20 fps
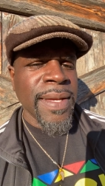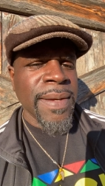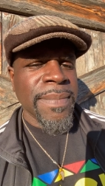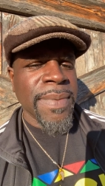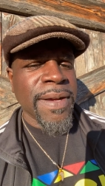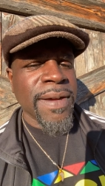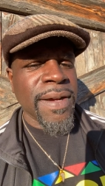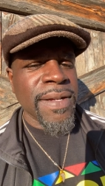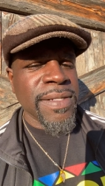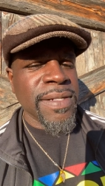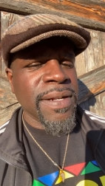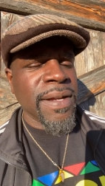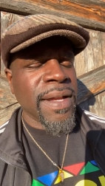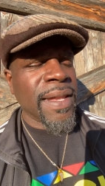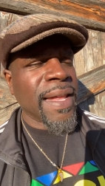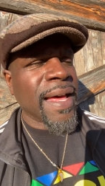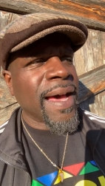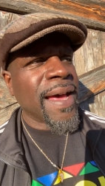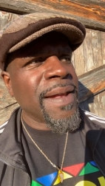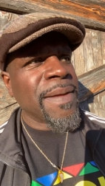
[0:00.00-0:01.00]
because there are a
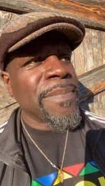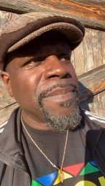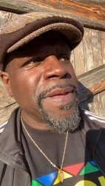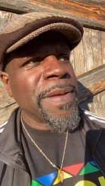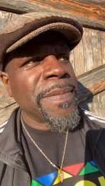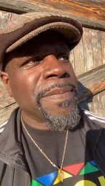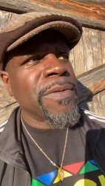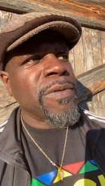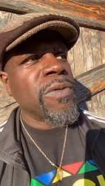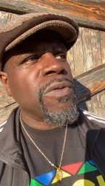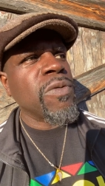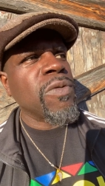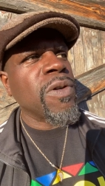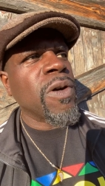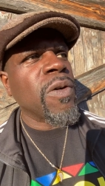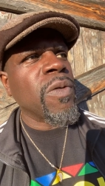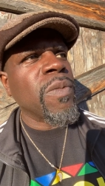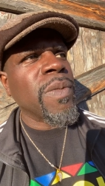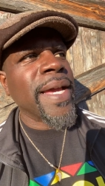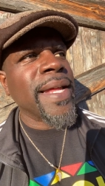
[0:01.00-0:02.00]
lot of people who
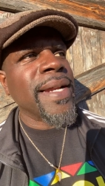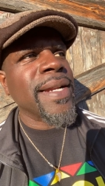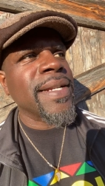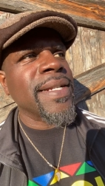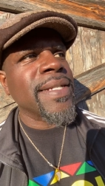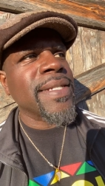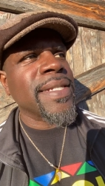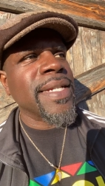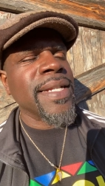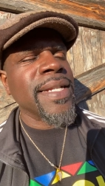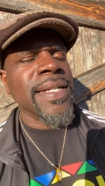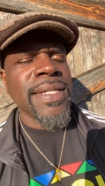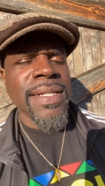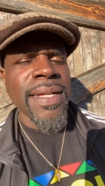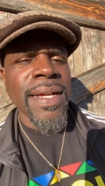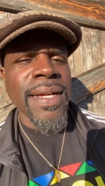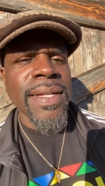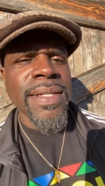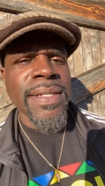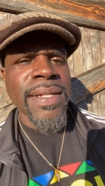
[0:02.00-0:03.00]
are waiting to see the
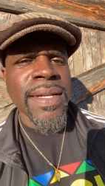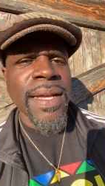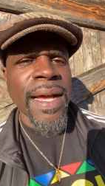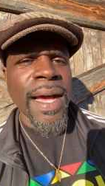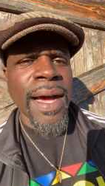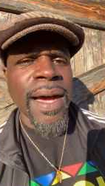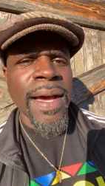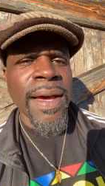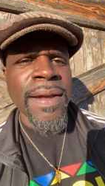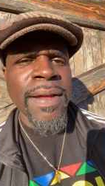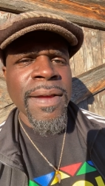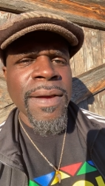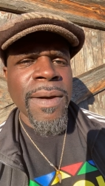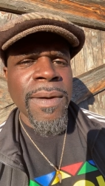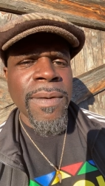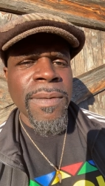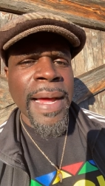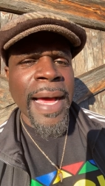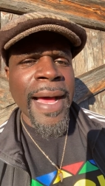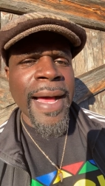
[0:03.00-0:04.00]
sons of God
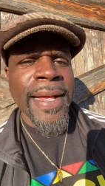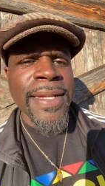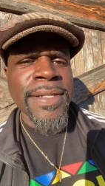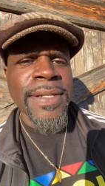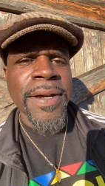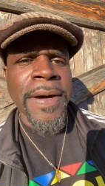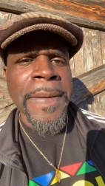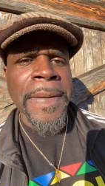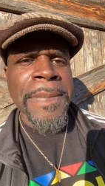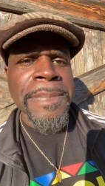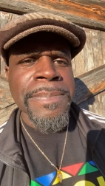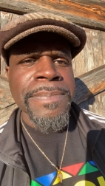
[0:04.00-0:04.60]
rise up.